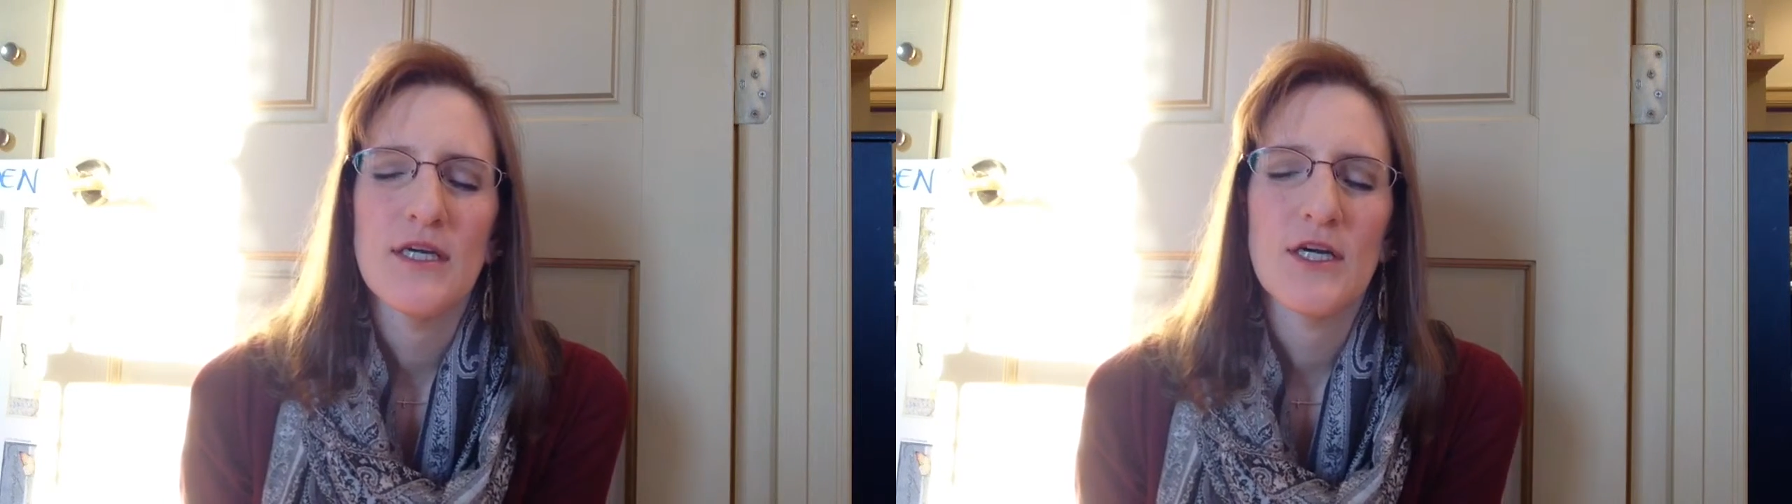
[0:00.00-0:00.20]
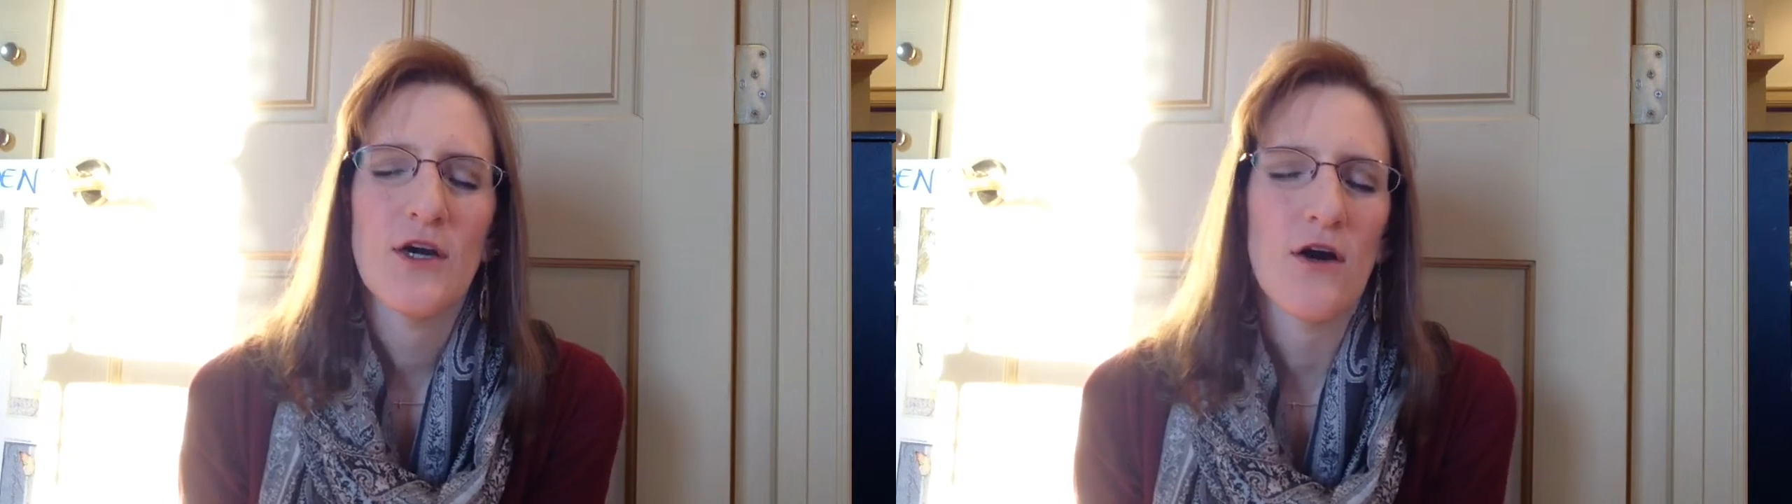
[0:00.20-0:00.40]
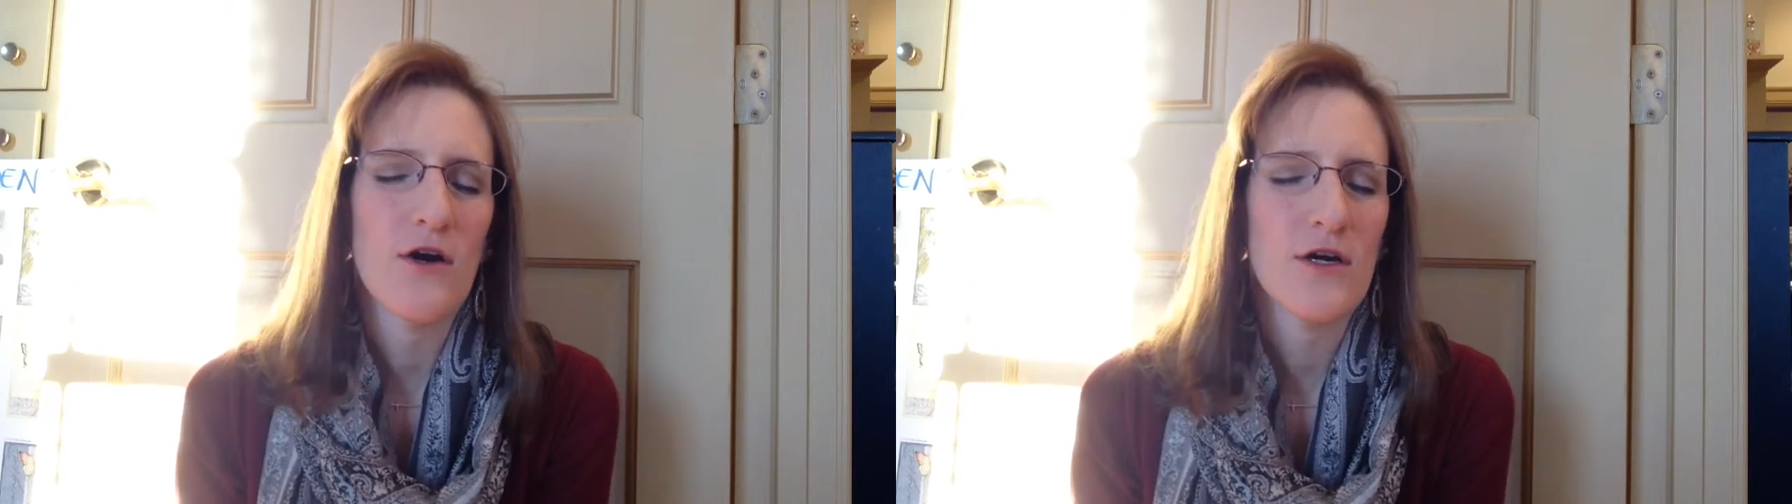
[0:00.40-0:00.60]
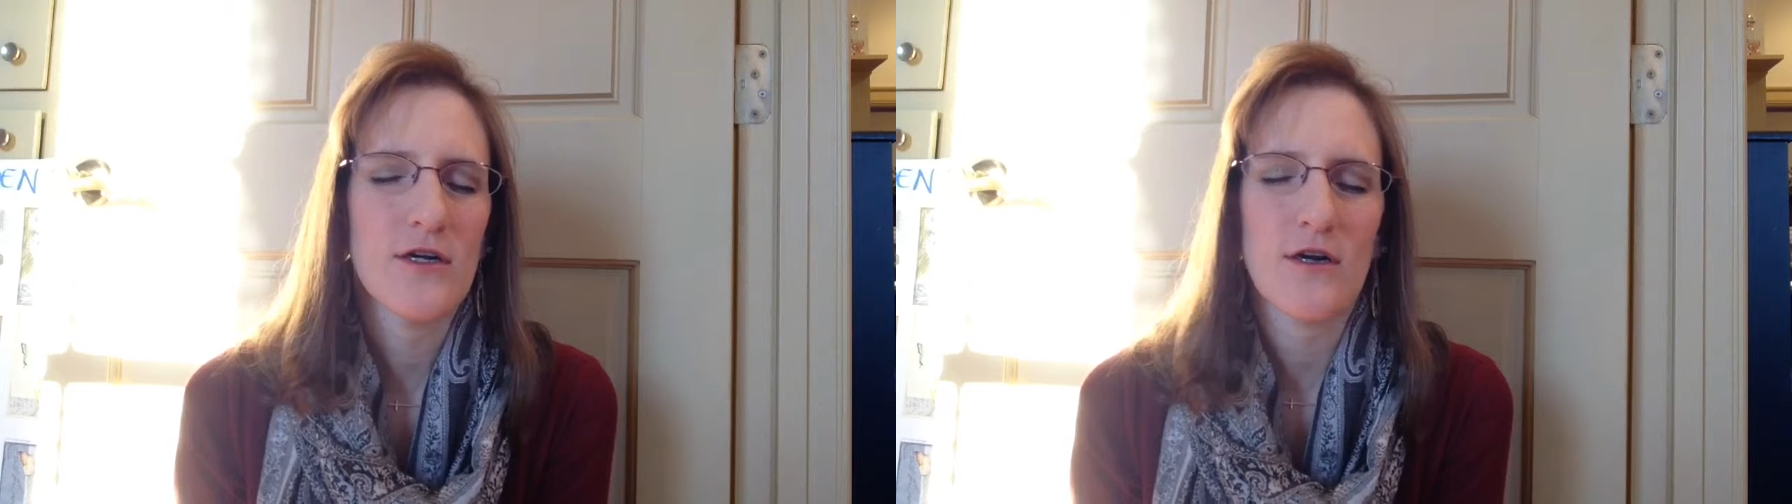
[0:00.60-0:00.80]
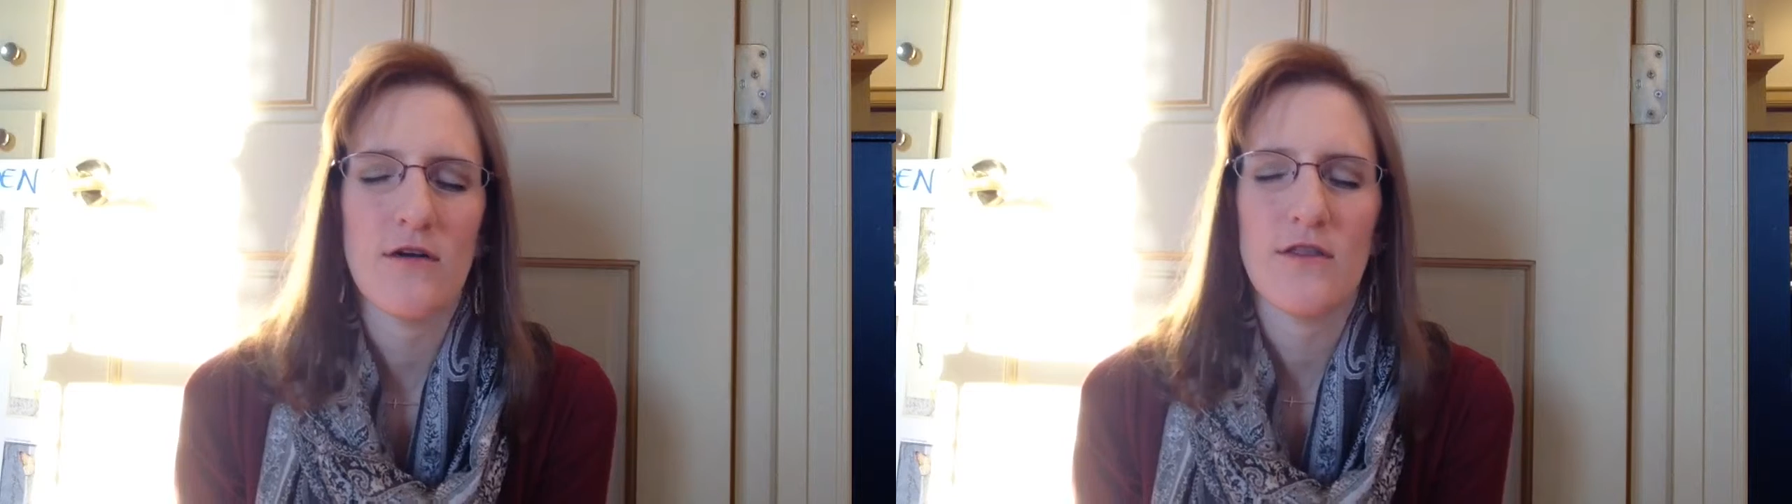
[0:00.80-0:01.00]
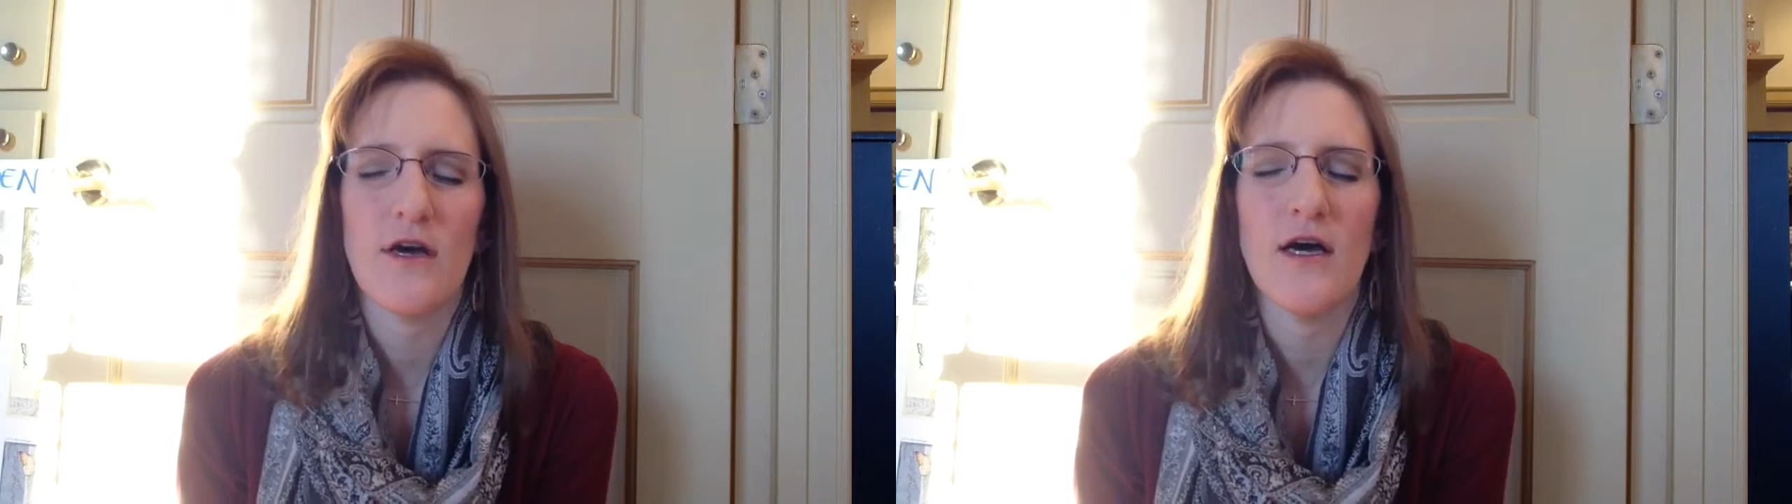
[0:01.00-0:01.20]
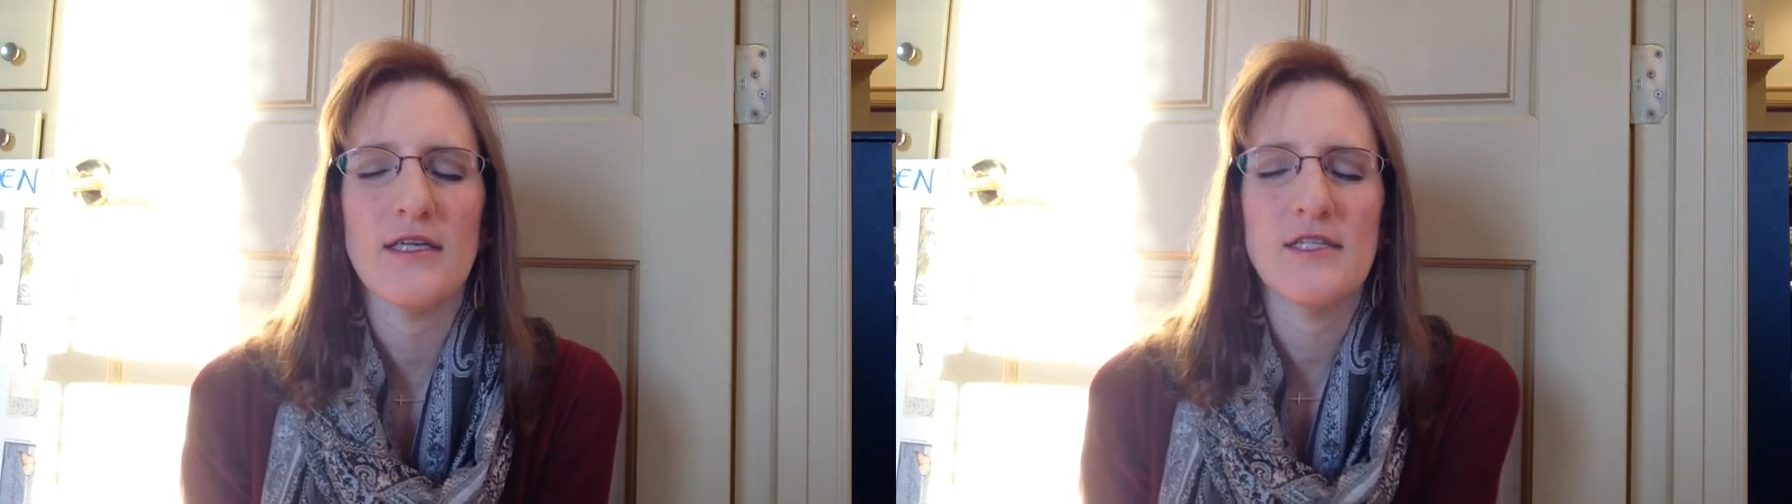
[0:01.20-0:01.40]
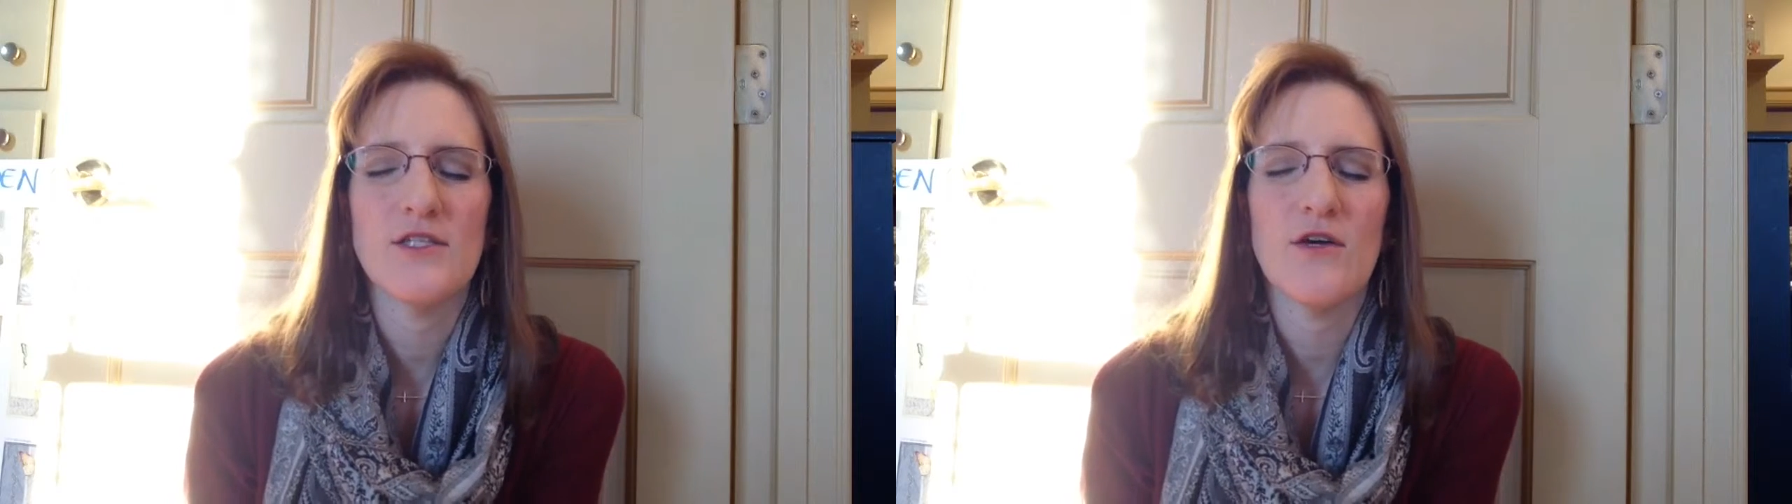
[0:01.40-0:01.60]
guard our
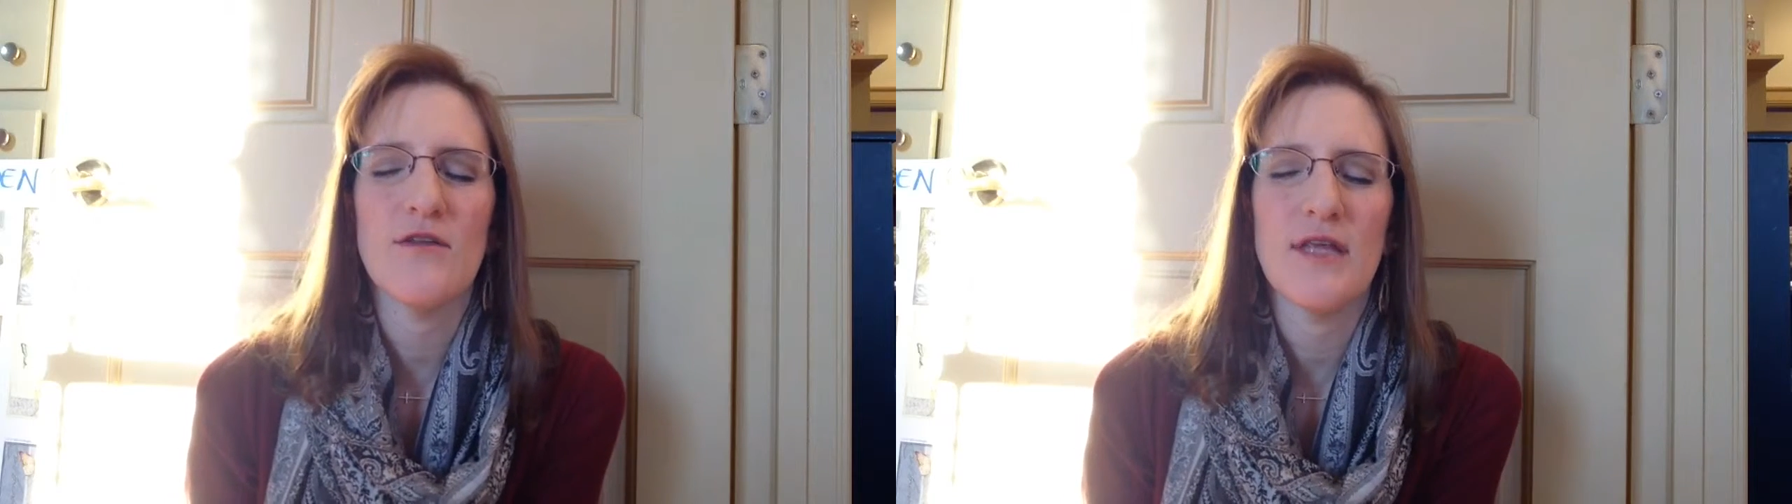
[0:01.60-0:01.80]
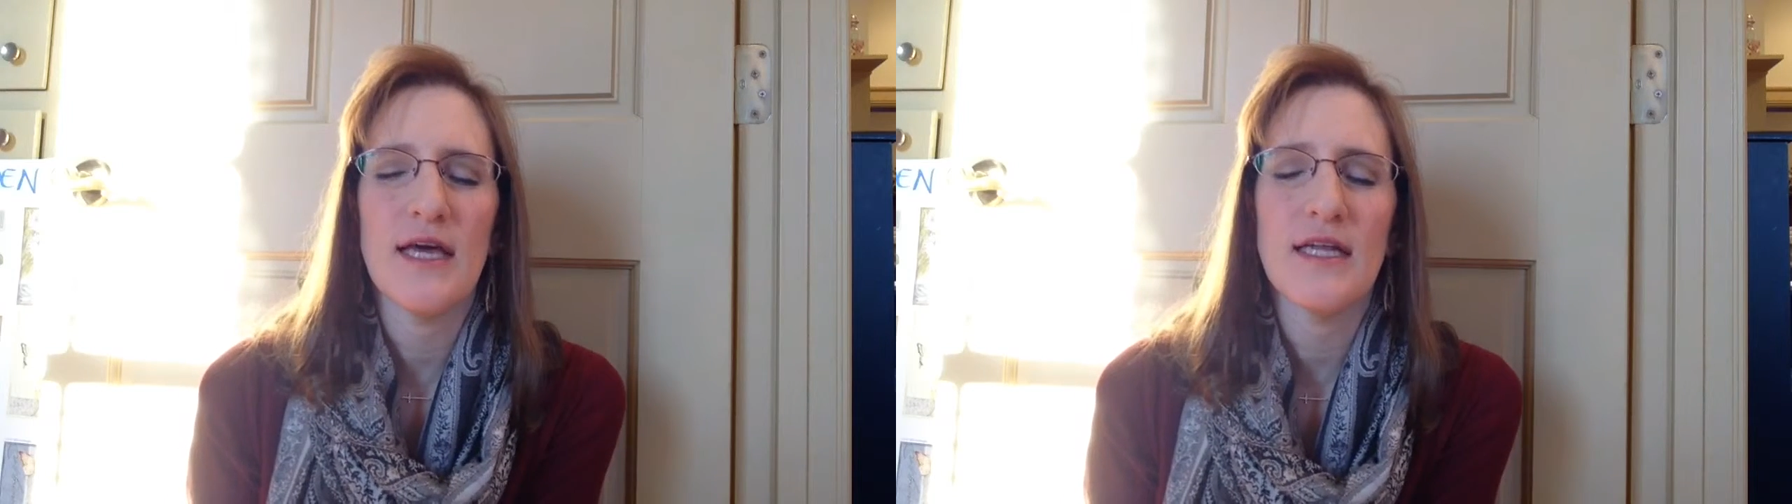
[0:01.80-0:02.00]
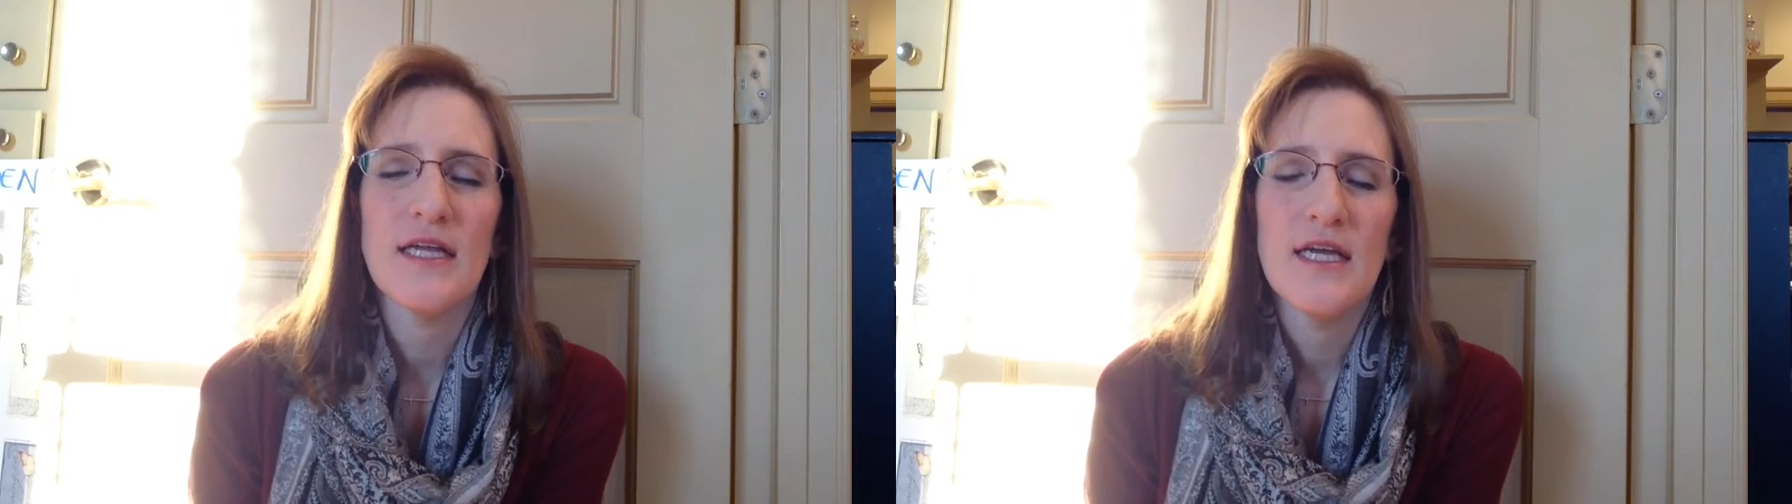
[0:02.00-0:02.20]
thoughts so that